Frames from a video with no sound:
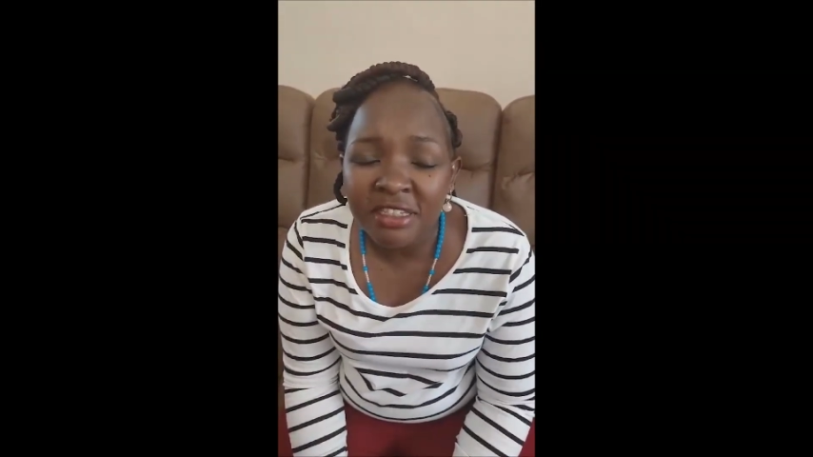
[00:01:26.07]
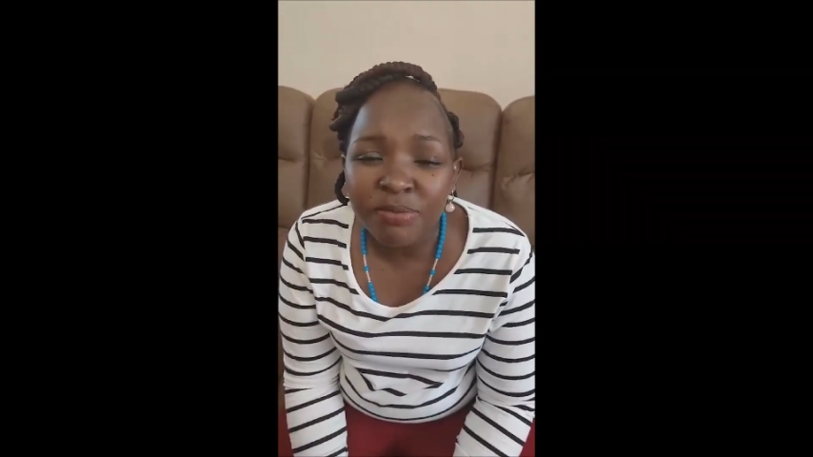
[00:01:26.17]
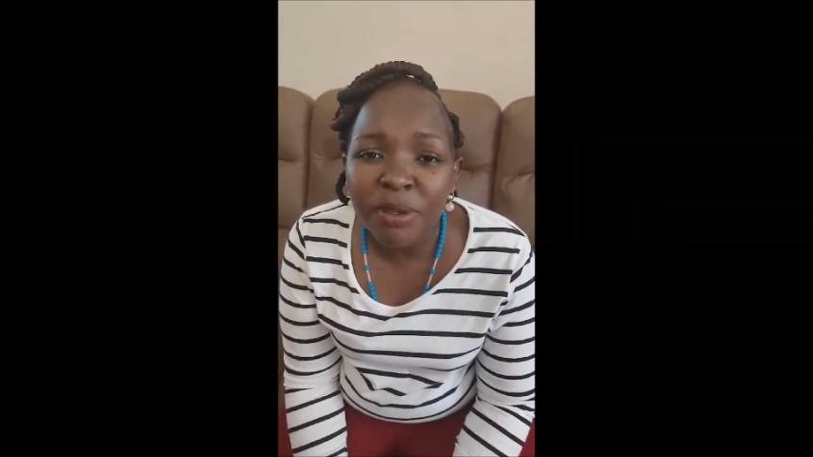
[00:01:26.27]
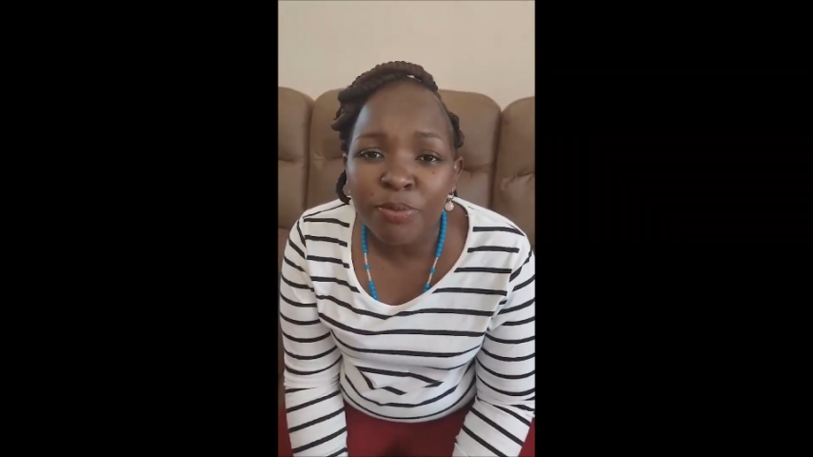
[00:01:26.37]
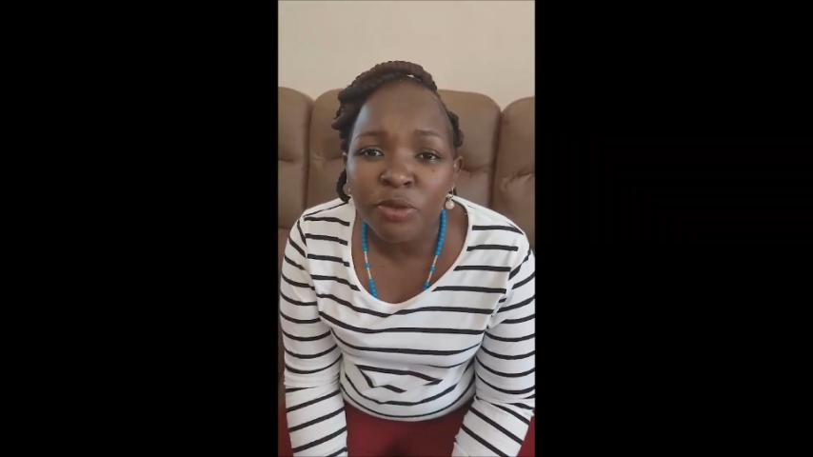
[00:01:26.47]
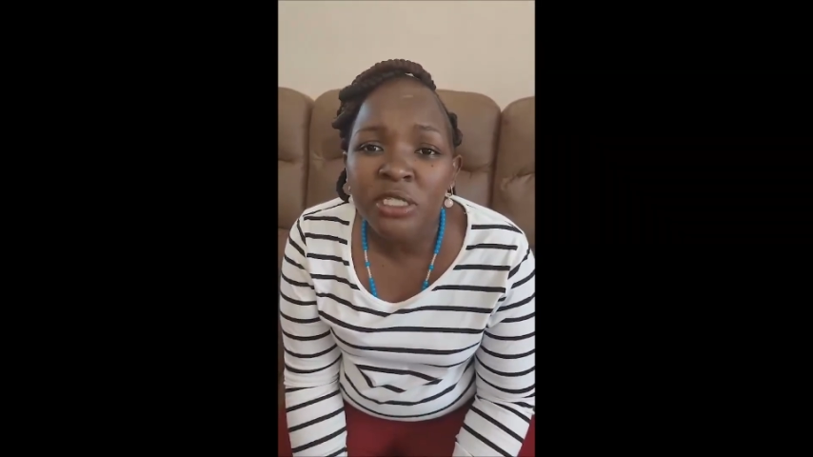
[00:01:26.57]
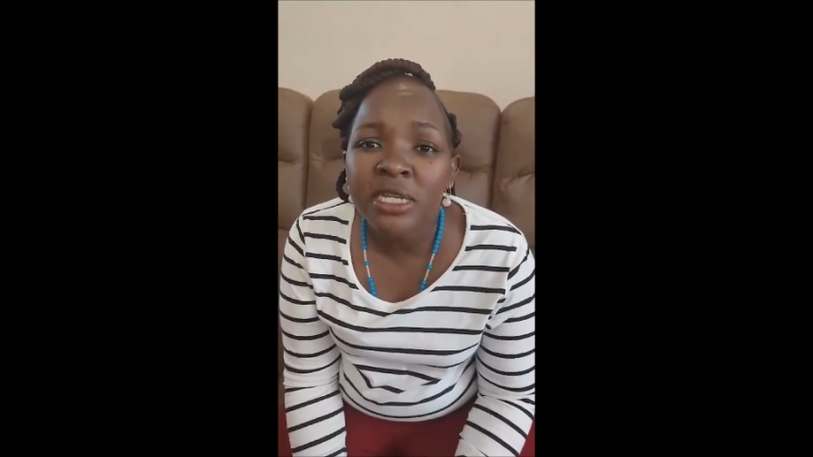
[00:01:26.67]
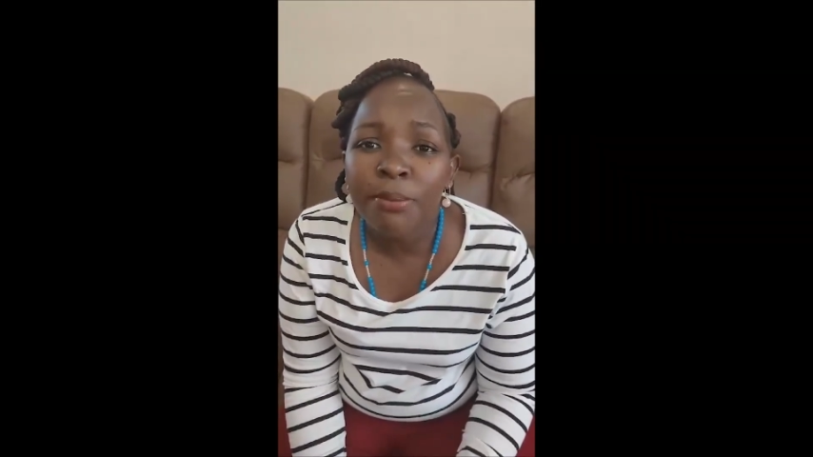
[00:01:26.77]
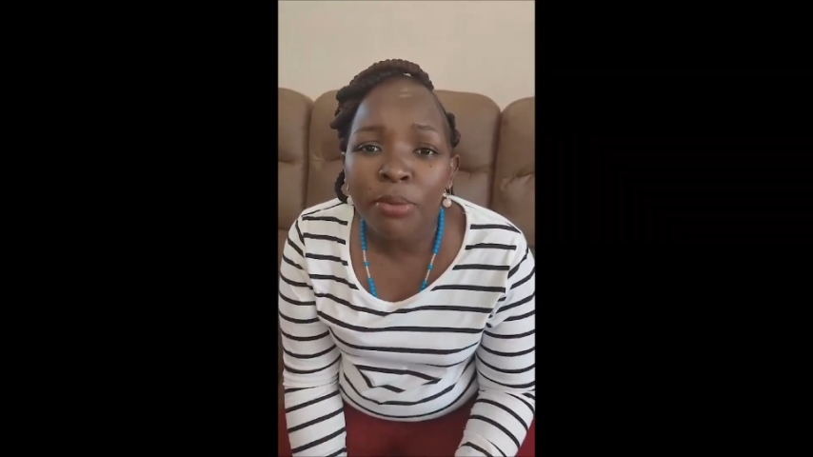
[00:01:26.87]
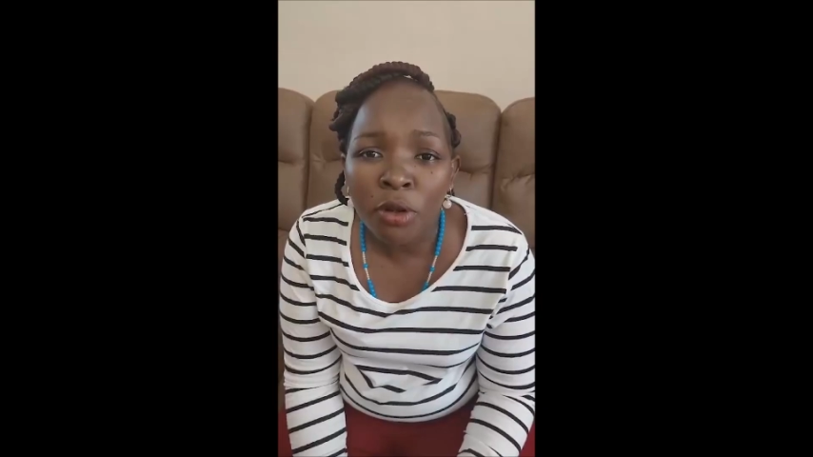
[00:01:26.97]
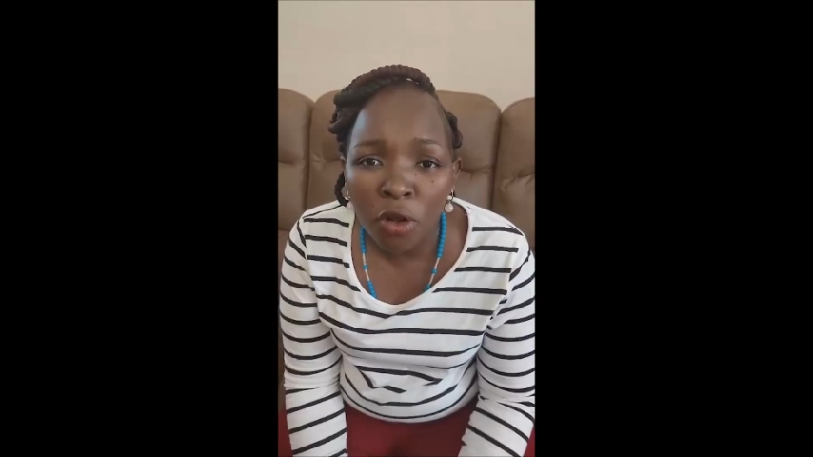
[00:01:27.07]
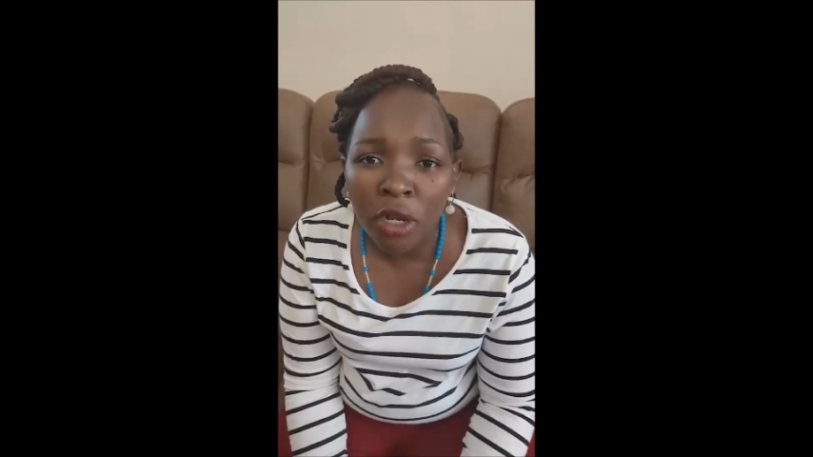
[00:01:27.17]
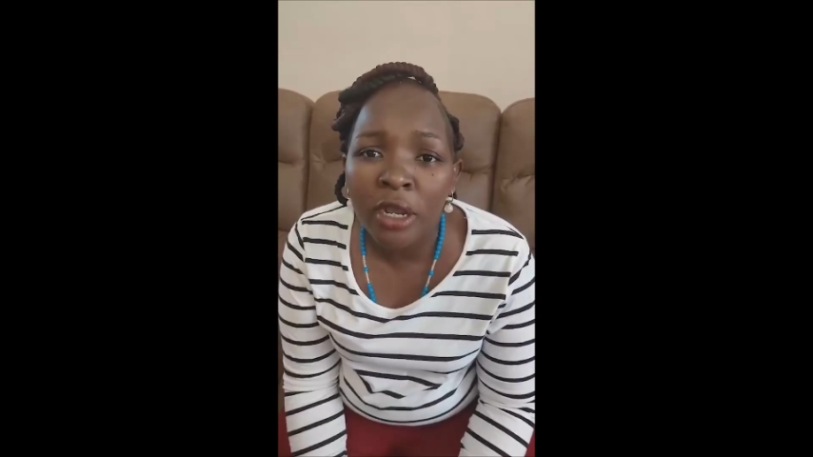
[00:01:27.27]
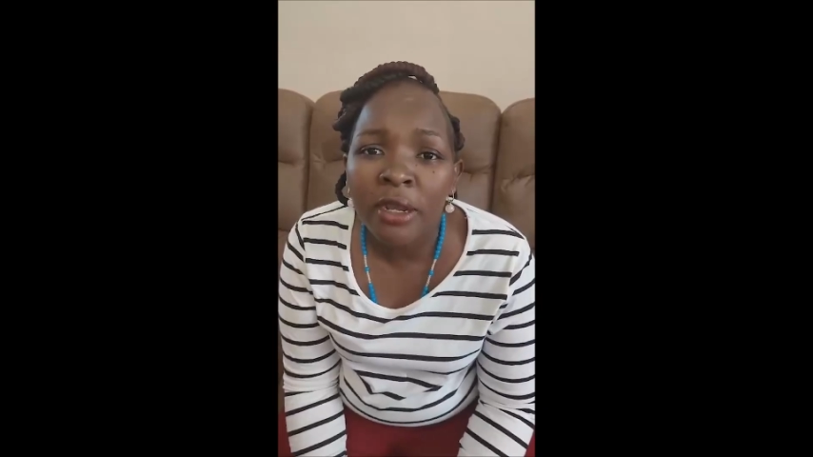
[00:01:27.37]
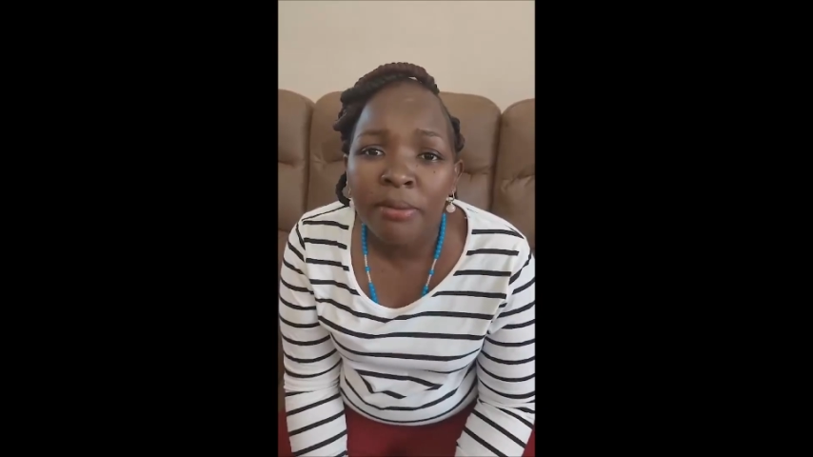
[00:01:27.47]
just by putting a
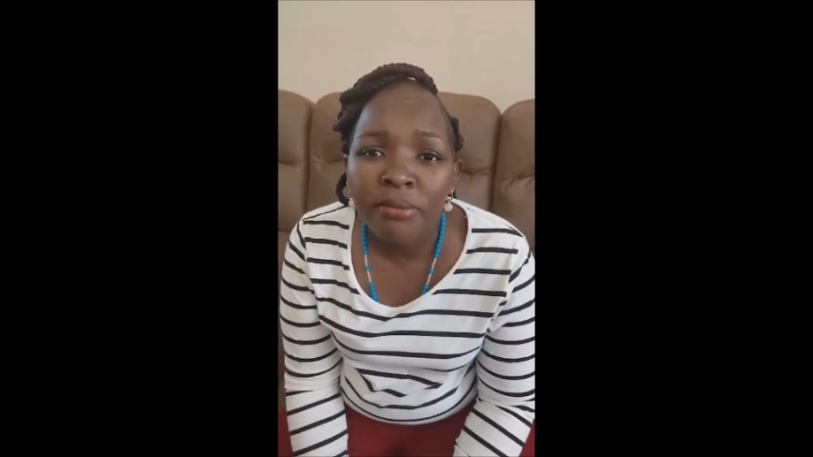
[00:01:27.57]
block